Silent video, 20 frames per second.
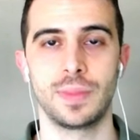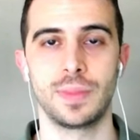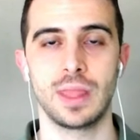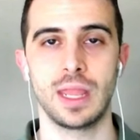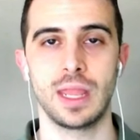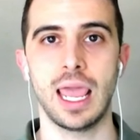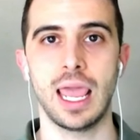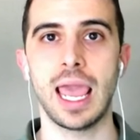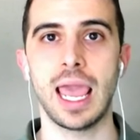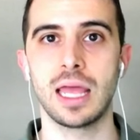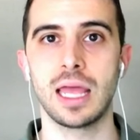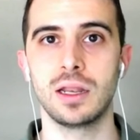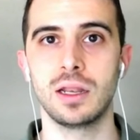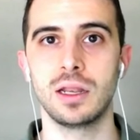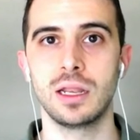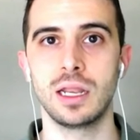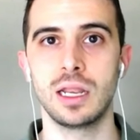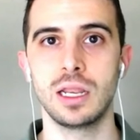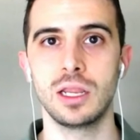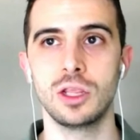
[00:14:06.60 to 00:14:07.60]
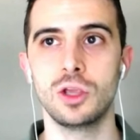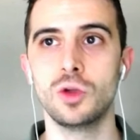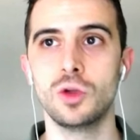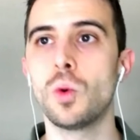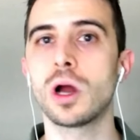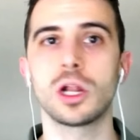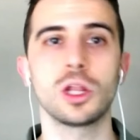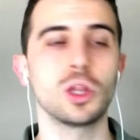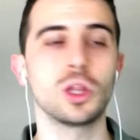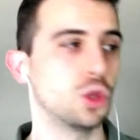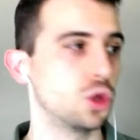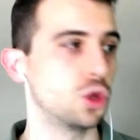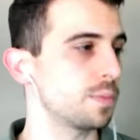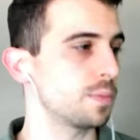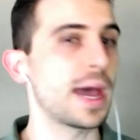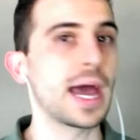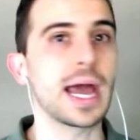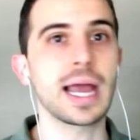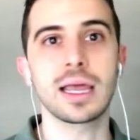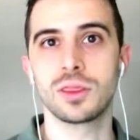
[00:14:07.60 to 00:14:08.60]
And you want to look
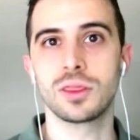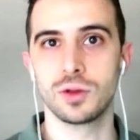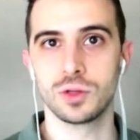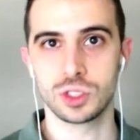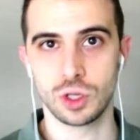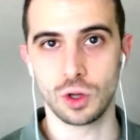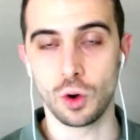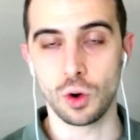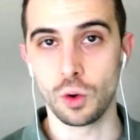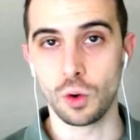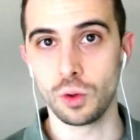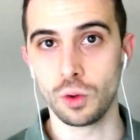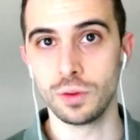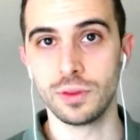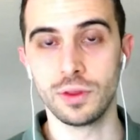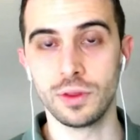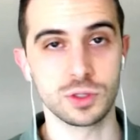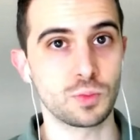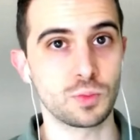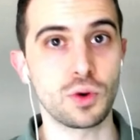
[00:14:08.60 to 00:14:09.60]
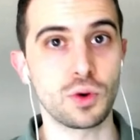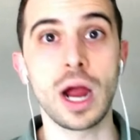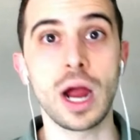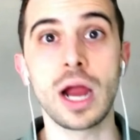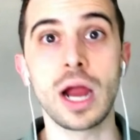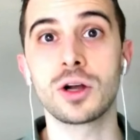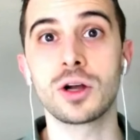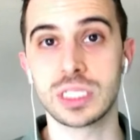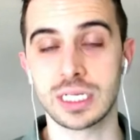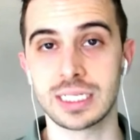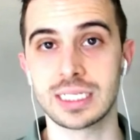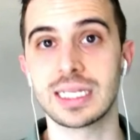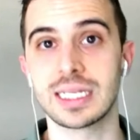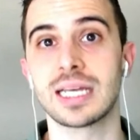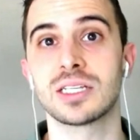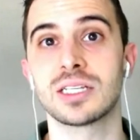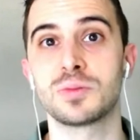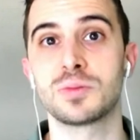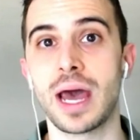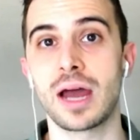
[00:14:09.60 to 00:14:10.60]
back at those prior
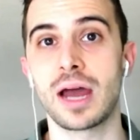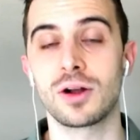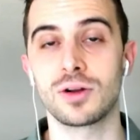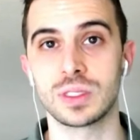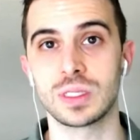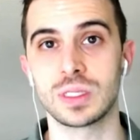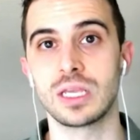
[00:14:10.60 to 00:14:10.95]
success patterns that